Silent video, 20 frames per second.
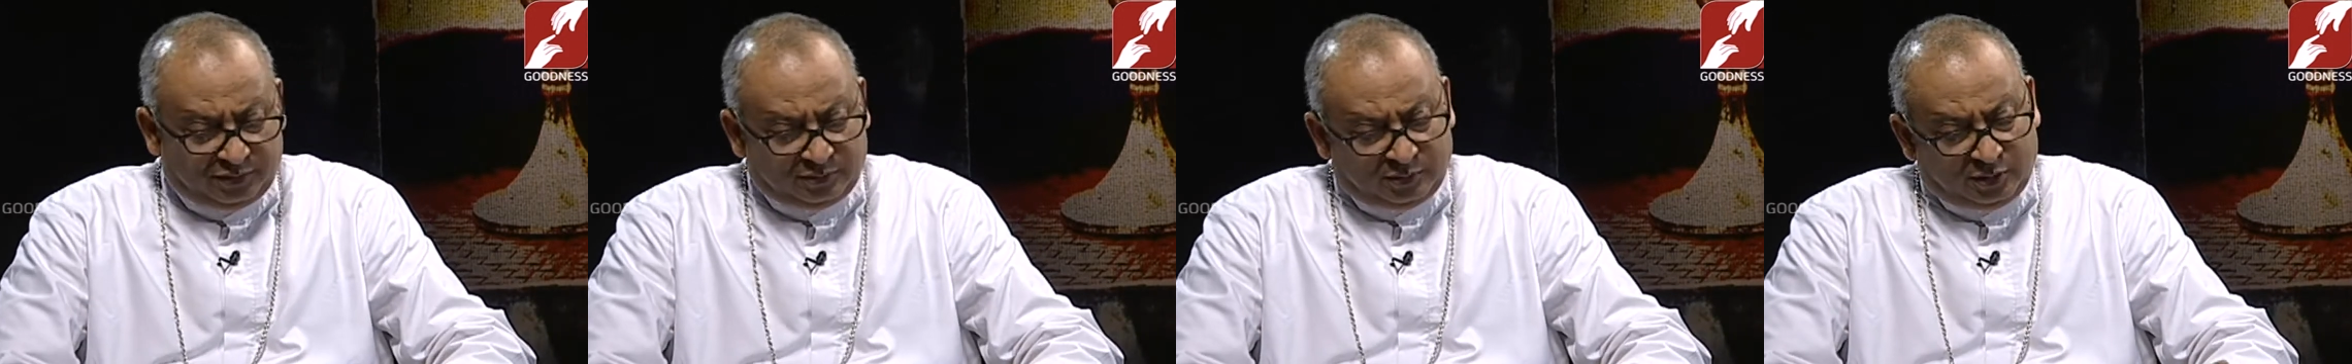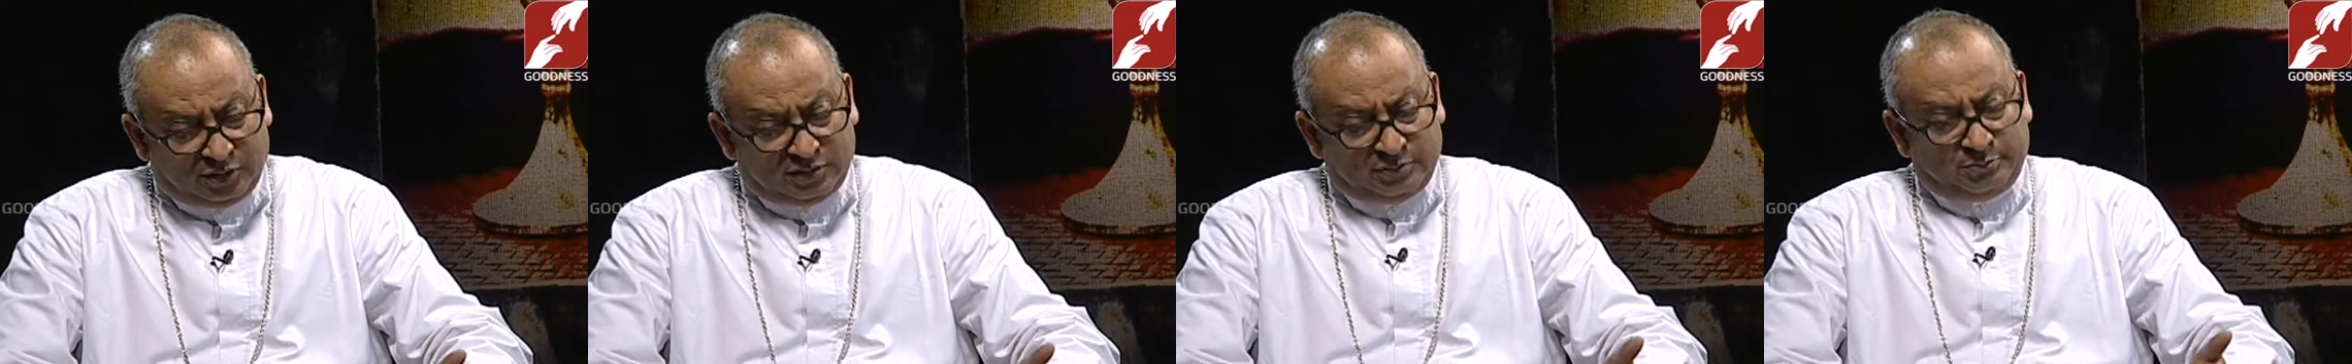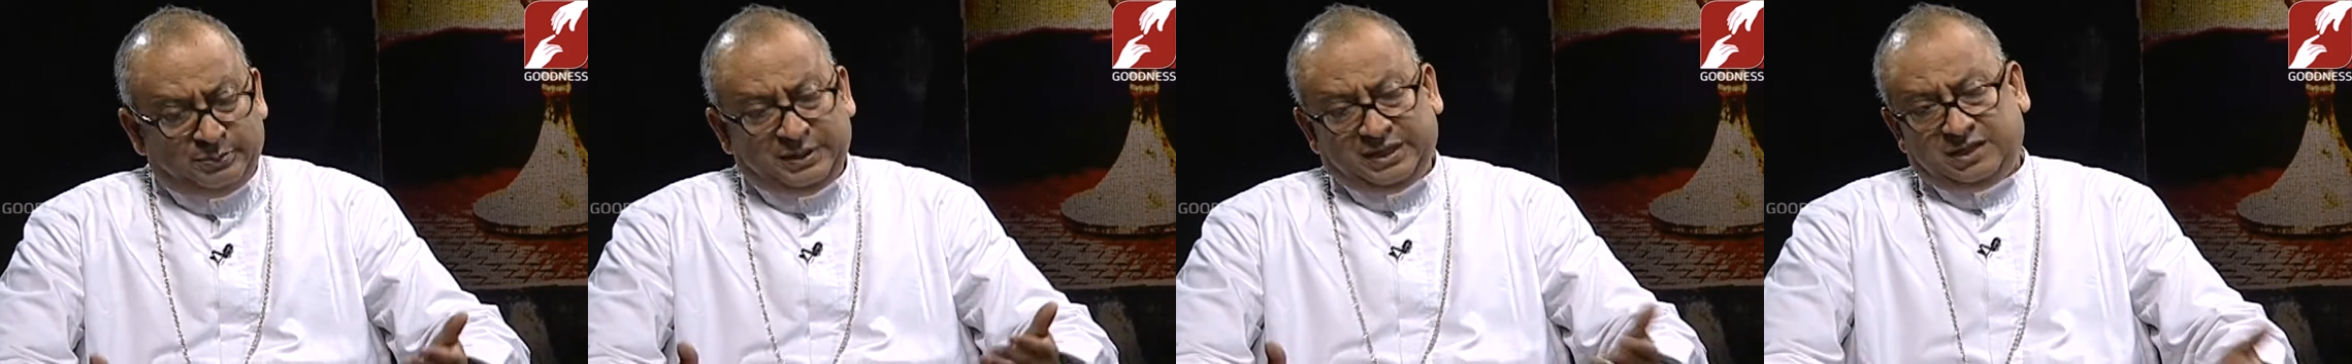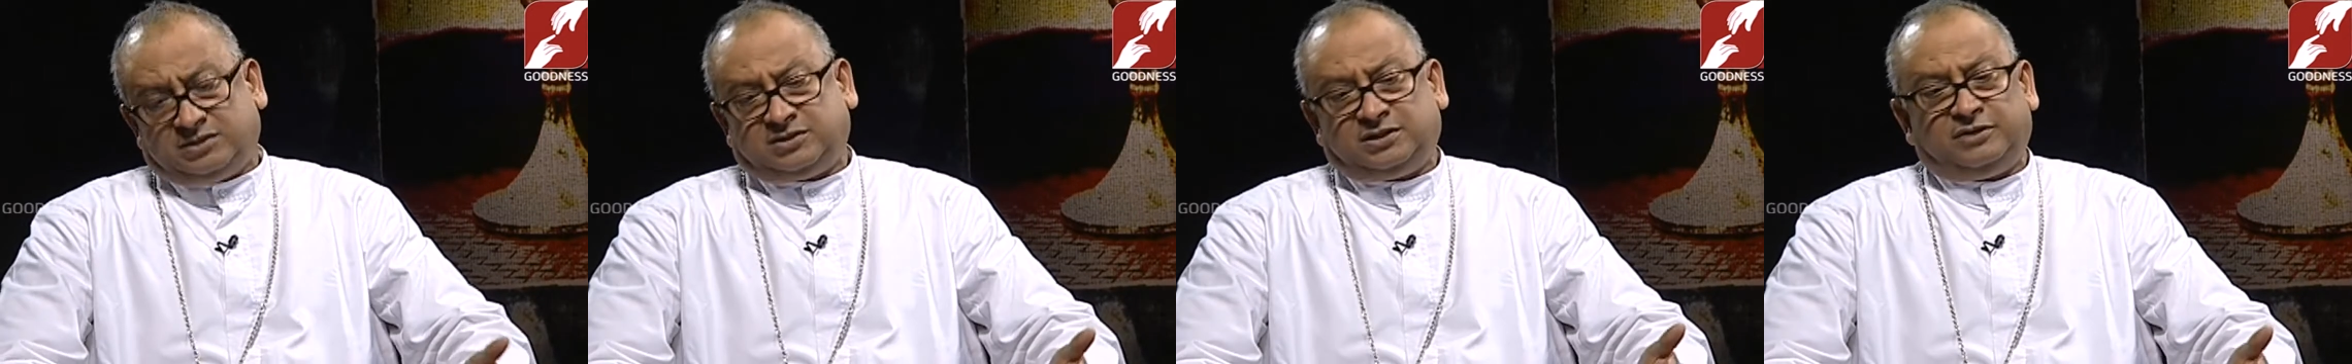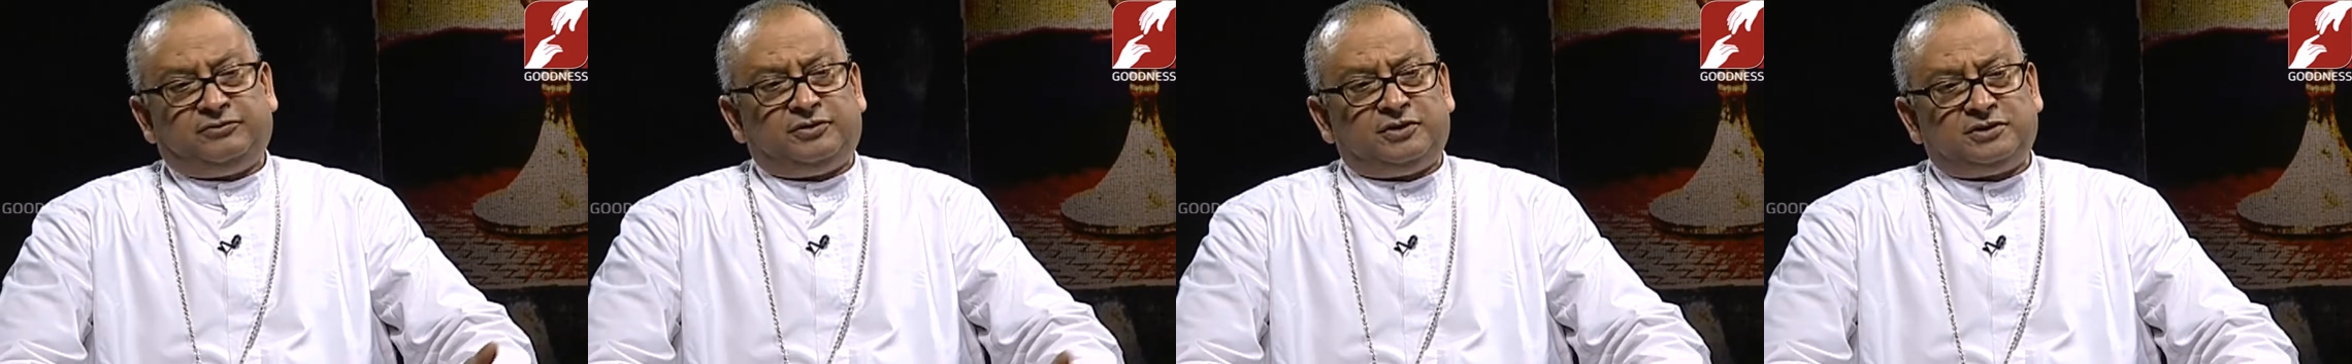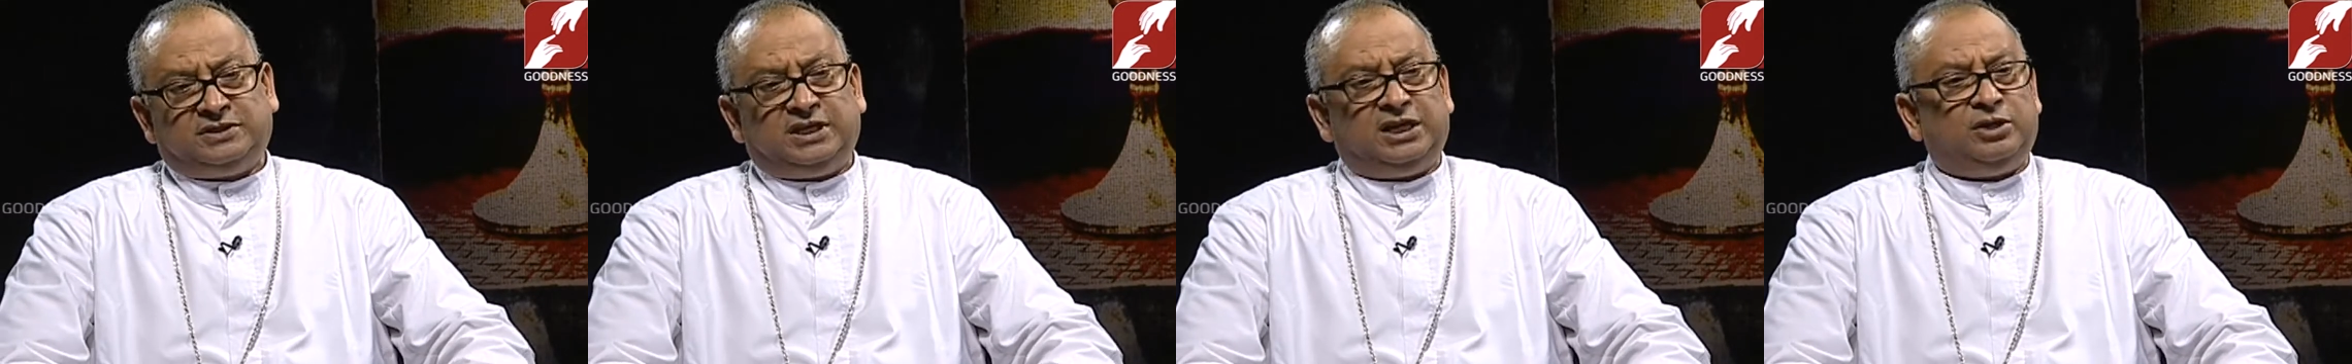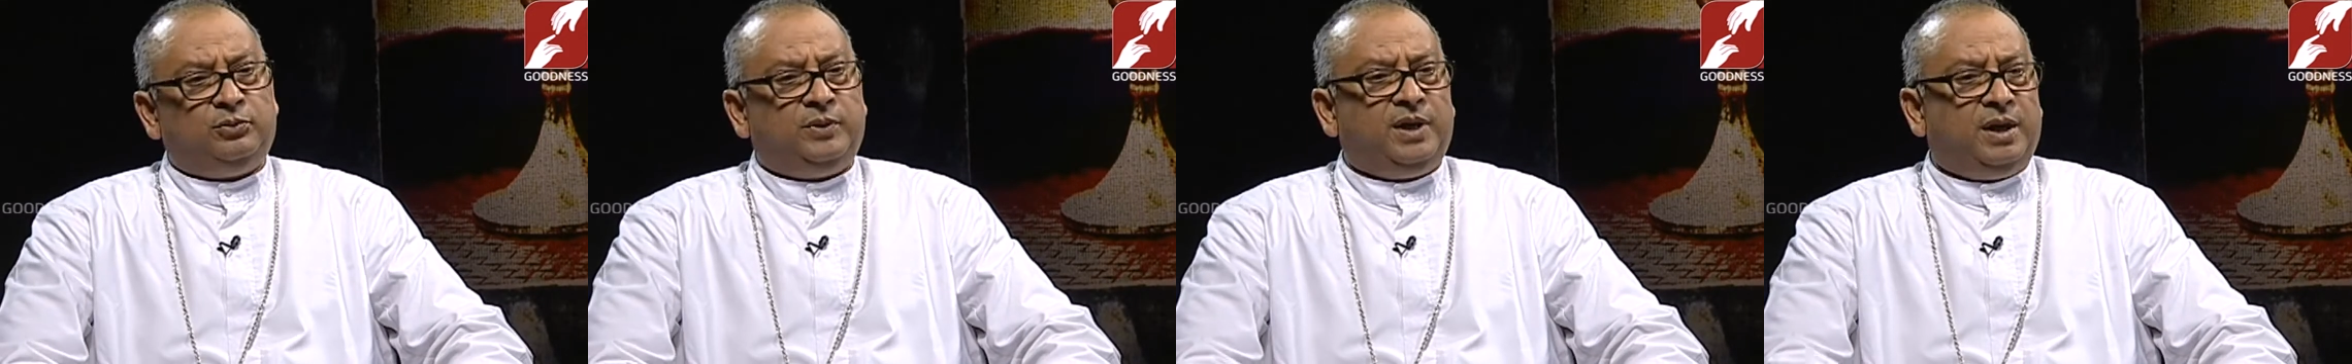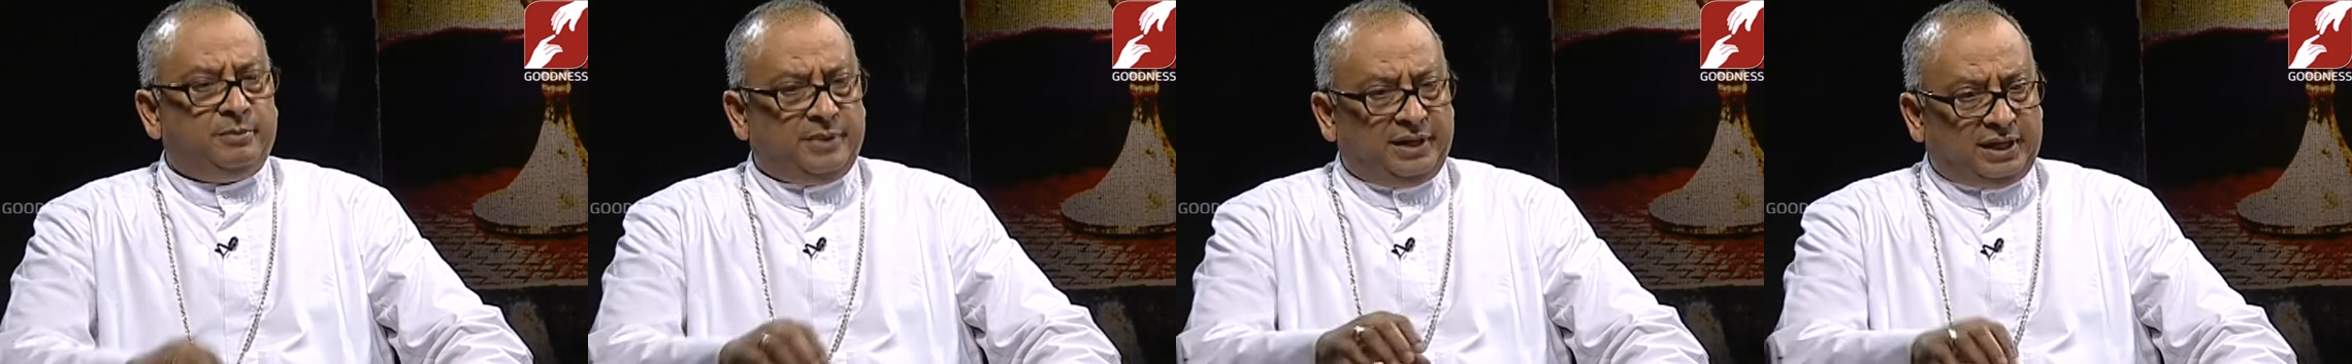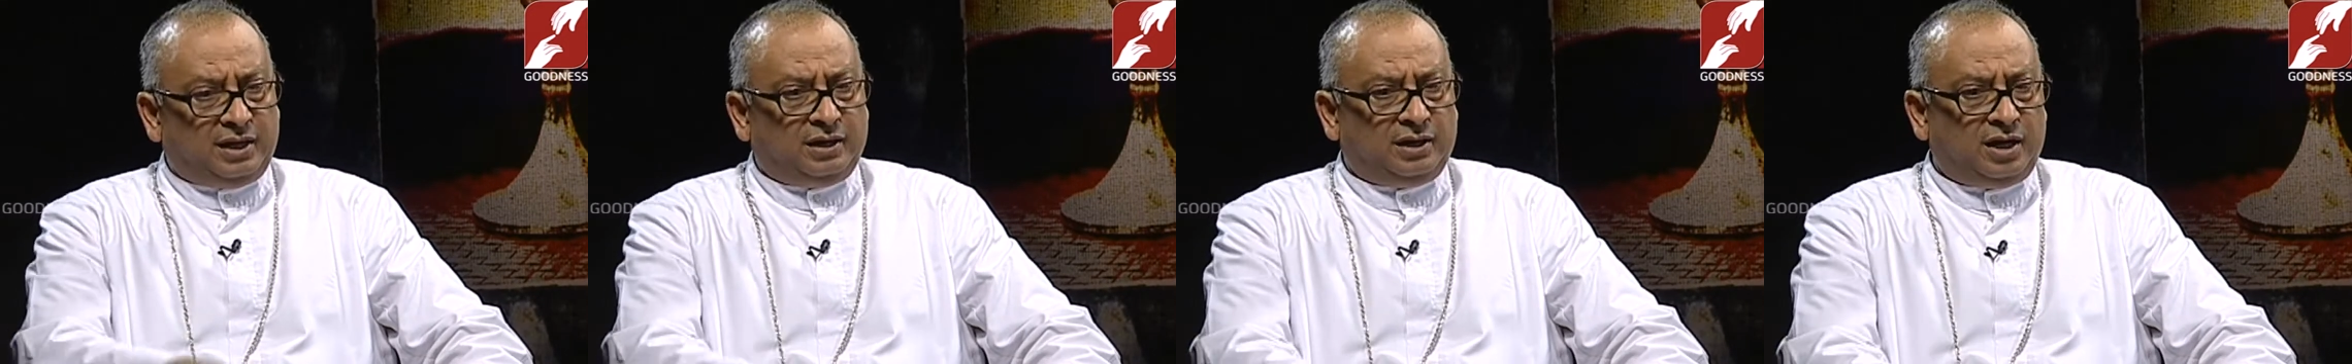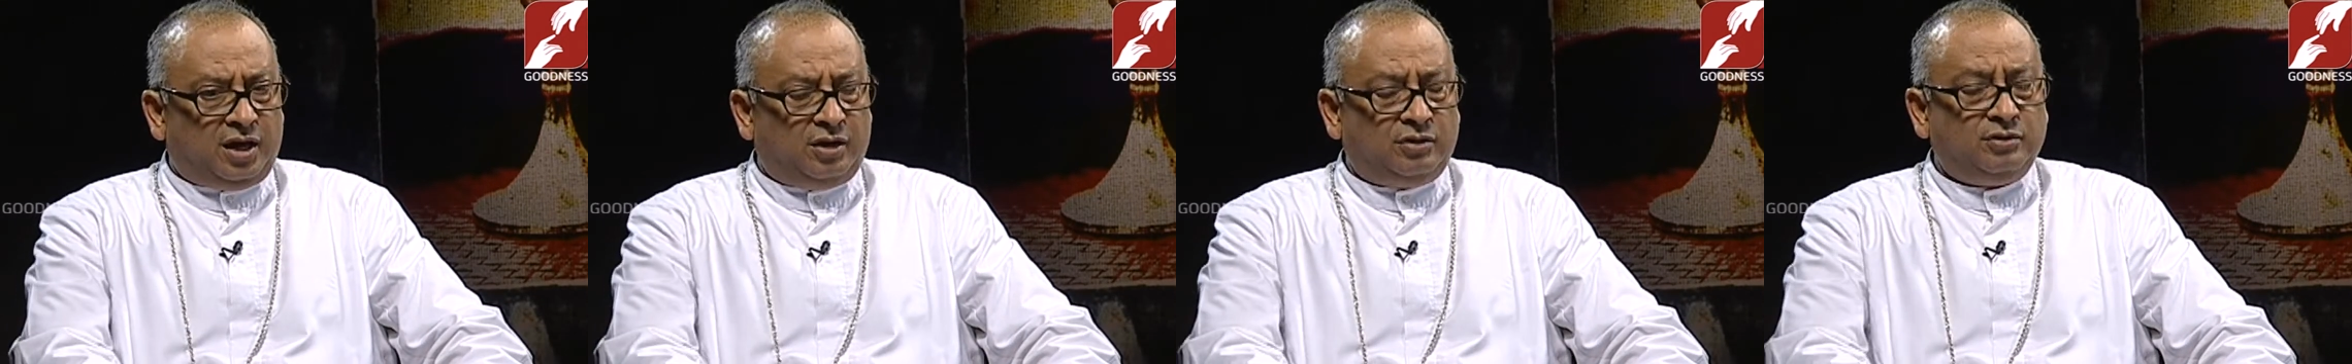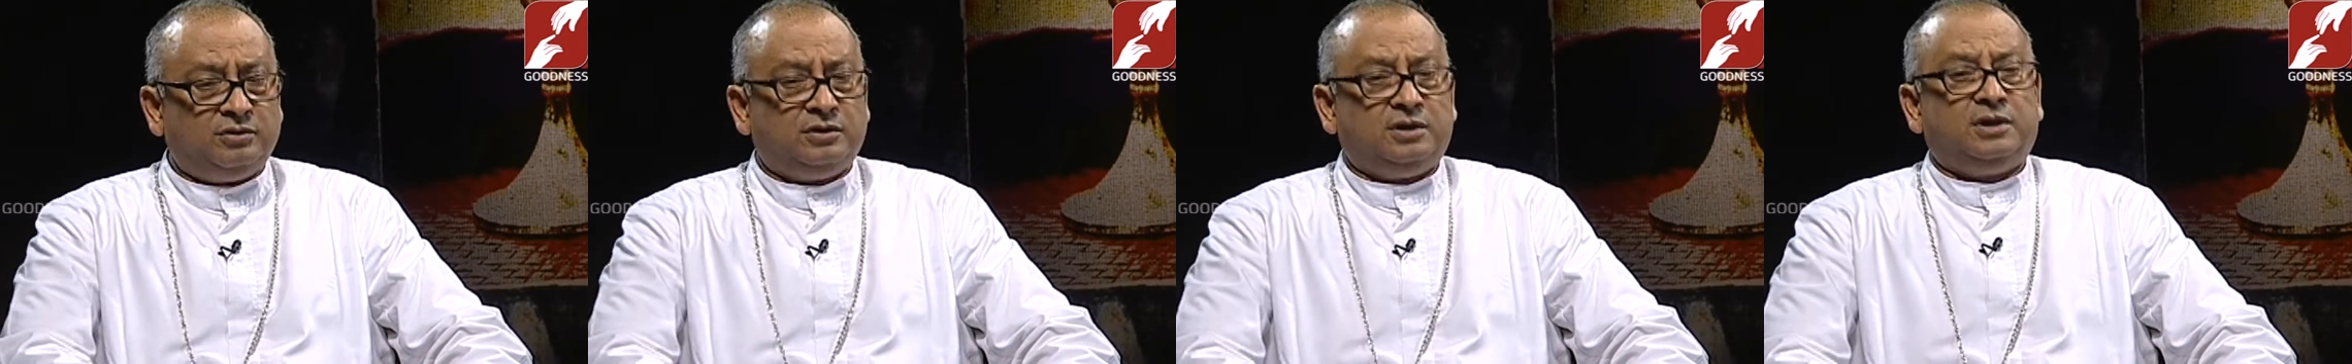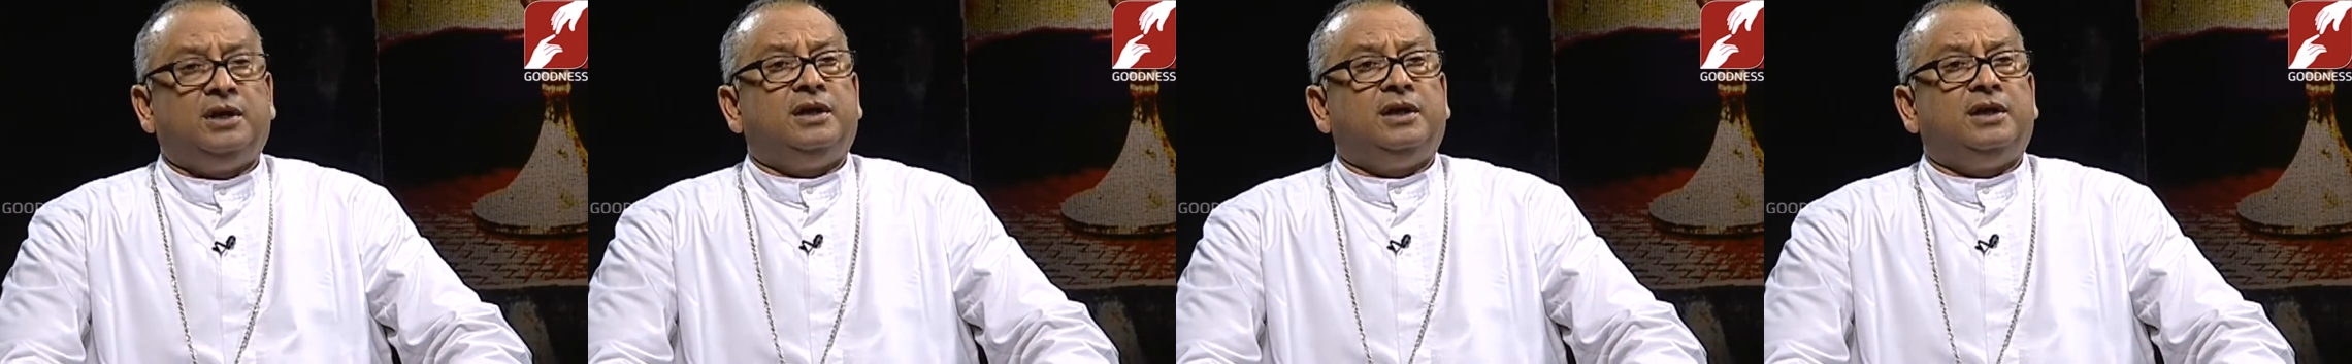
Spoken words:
one of the biggest efforts that we are making now